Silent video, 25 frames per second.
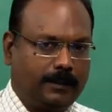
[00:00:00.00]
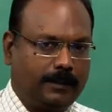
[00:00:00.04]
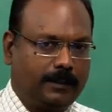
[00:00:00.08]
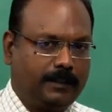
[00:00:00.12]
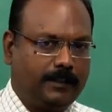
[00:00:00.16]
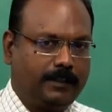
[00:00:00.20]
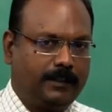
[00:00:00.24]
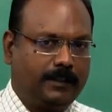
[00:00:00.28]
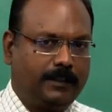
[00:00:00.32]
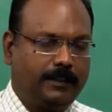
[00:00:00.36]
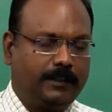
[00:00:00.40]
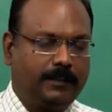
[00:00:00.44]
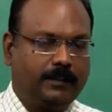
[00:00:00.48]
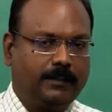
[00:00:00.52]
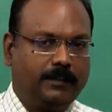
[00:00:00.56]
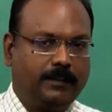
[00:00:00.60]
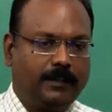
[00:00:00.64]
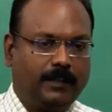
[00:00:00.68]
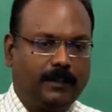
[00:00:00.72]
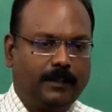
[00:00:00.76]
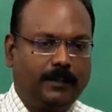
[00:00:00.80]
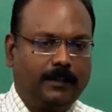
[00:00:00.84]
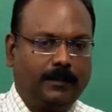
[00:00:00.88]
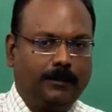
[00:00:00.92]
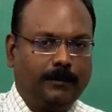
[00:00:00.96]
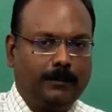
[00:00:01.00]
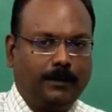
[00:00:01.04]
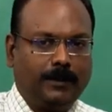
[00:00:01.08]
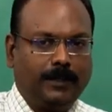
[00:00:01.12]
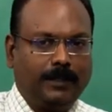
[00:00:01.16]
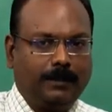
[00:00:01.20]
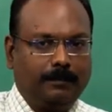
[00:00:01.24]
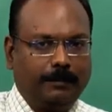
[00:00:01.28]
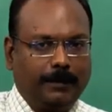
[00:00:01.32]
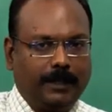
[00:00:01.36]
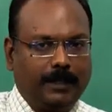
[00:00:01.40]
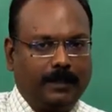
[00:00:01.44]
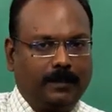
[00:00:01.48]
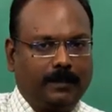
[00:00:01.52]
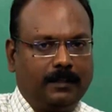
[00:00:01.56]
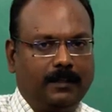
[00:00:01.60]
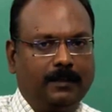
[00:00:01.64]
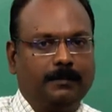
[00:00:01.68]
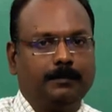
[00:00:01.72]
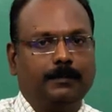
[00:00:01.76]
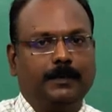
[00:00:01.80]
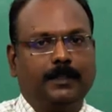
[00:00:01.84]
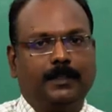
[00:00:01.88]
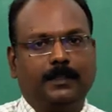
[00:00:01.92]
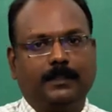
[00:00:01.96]
in a tennis and then you can make
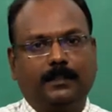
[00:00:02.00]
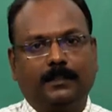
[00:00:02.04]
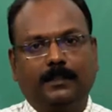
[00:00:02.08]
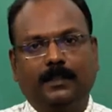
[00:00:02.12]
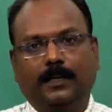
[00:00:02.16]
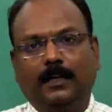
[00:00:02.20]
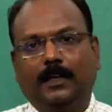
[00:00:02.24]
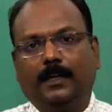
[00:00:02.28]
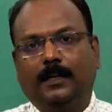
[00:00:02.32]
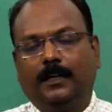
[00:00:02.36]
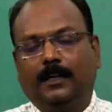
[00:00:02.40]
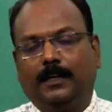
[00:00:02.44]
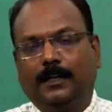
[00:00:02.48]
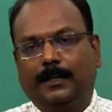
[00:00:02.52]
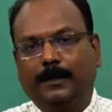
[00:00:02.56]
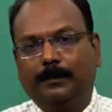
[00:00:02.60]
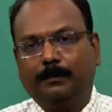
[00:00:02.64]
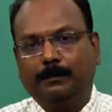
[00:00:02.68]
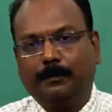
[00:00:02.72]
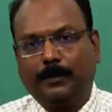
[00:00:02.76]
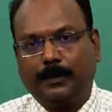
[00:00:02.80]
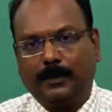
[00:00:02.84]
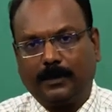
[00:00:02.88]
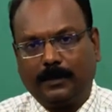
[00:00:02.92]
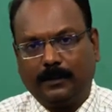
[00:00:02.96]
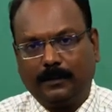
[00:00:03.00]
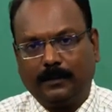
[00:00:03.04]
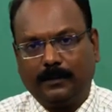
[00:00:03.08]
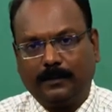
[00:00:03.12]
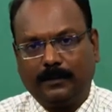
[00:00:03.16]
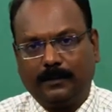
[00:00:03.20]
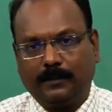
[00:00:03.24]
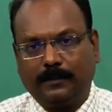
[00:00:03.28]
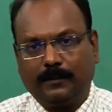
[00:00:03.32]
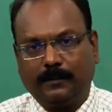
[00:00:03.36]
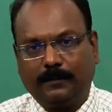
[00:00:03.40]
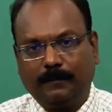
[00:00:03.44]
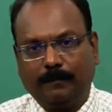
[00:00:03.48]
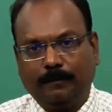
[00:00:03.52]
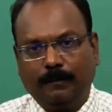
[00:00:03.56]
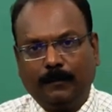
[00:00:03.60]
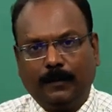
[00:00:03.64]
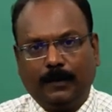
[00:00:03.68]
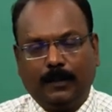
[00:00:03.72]
them as team partners.